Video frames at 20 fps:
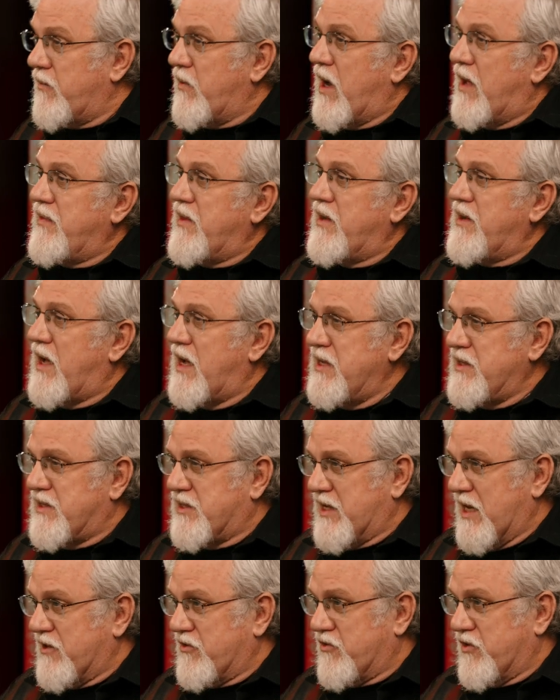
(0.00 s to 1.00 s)
around the 9th
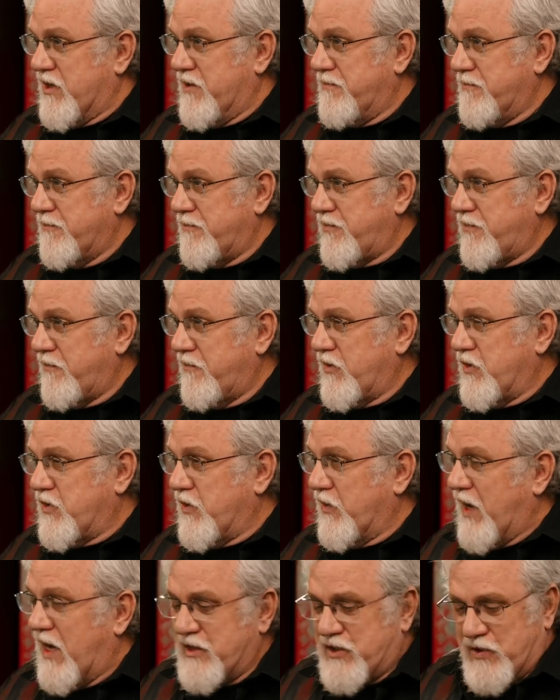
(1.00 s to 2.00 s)
century.
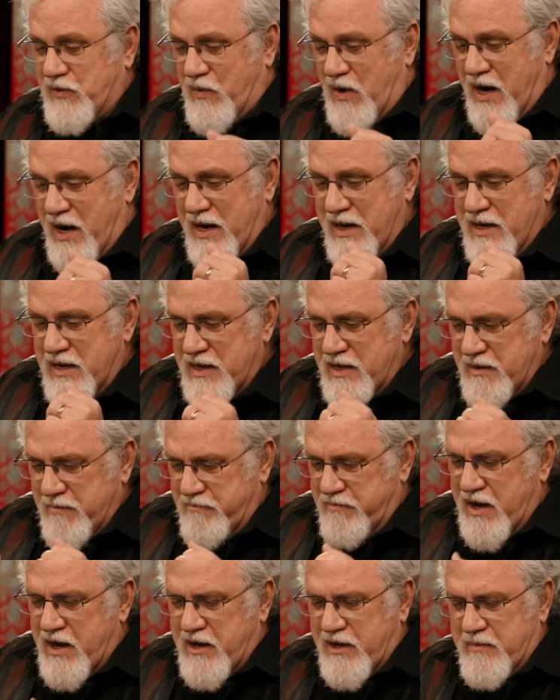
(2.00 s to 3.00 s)
So that's why
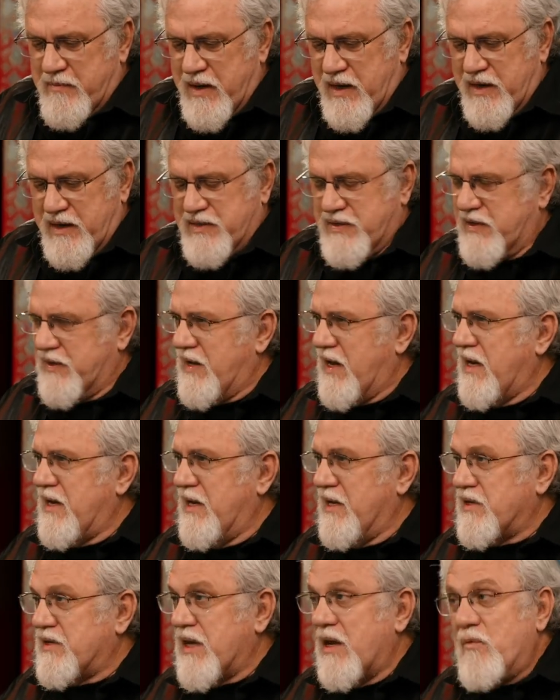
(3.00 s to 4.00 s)
Bergman and
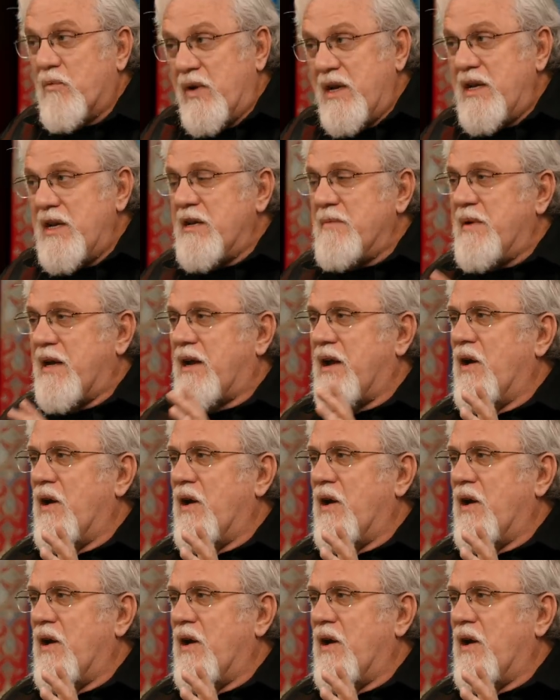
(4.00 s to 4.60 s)
Sadeghi said we need to be